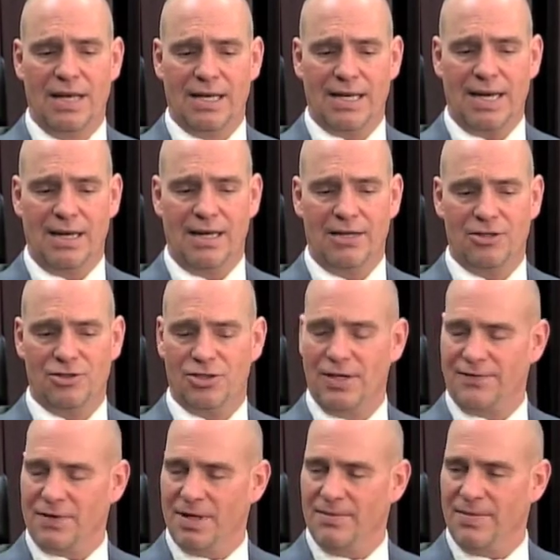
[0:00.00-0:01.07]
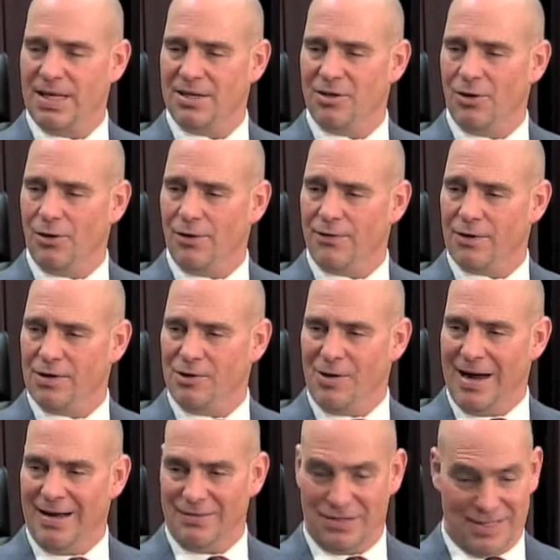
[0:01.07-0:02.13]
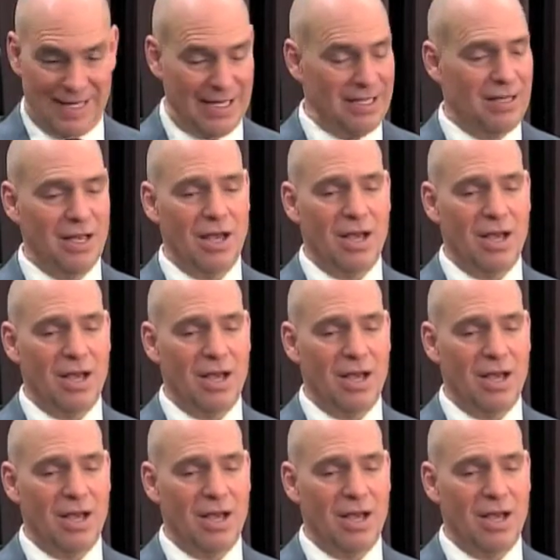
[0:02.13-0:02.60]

kind of shifted them into overdrive, saying